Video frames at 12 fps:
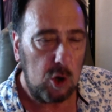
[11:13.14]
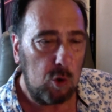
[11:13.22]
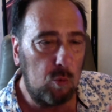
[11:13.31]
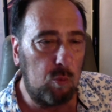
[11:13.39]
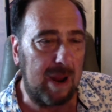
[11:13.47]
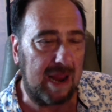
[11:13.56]

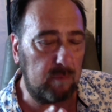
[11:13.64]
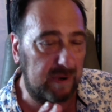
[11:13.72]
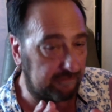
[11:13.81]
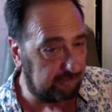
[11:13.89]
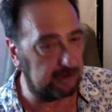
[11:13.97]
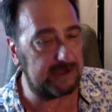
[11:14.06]
When we
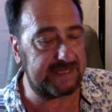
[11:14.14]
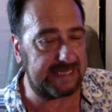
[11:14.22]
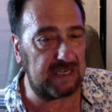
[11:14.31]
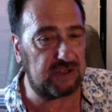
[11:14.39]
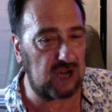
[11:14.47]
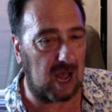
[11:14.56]
first see
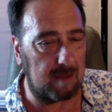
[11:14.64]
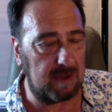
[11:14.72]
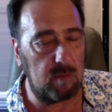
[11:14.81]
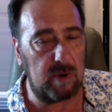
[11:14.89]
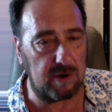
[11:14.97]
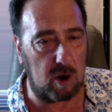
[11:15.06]
Jabba,
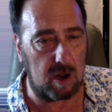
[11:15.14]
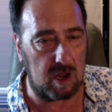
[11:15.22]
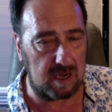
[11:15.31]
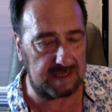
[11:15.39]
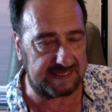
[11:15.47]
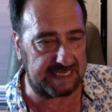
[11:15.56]
when
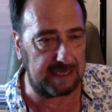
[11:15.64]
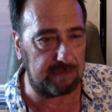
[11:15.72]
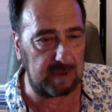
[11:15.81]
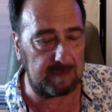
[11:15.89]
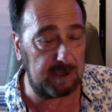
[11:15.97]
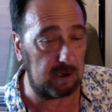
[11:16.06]

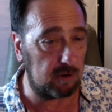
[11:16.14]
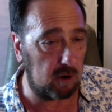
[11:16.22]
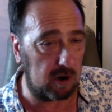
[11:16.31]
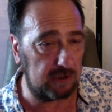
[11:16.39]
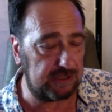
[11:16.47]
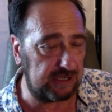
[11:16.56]
C-3PO and
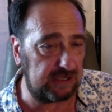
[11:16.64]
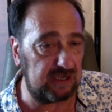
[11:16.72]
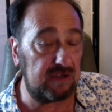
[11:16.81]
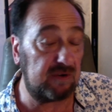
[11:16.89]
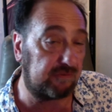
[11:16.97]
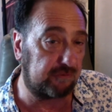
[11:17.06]

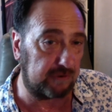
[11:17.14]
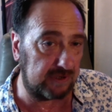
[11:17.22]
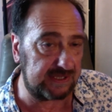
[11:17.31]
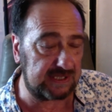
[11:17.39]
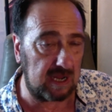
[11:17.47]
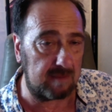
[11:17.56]
R2-D2
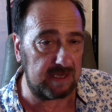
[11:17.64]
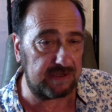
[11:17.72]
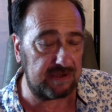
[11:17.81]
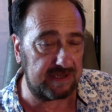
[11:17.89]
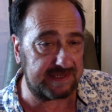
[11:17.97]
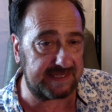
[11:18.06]
first come into
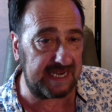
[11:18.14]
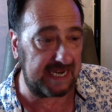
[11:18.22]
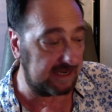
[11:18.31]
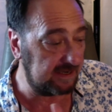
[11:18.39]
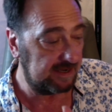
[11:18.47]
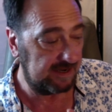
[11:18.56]
the
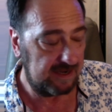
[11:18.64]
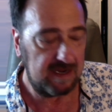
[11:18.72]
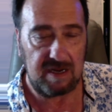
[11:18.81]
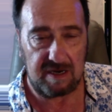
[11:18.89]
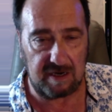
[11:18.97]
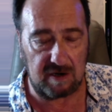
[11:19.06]
scene,
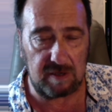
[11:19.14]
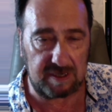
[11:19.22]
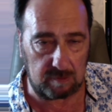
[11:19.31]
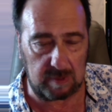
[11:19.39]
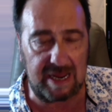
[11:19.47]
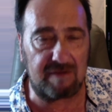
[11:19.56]
here
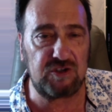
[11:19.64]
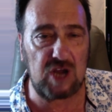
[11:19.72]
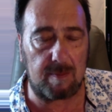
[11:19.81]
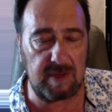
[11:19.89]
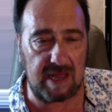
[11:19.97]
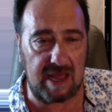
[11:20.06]
we have
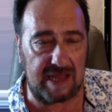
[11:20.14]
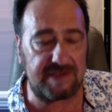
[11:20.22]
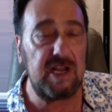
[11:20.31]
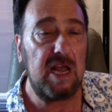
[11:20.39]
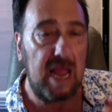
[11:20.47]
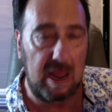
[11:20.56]
Jabba the Hutt,
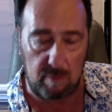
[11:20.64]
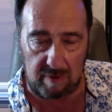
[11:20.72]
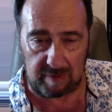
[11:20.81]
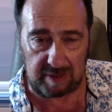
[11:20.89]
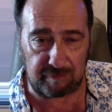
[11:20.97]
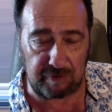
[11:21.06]
and when
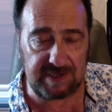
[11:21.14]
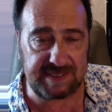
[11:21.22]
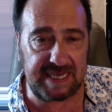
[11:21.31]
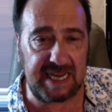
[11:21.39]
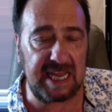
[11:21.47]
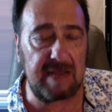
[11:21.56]
we first
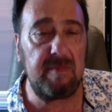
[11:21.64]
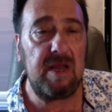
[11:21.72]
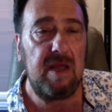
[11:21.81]
see him,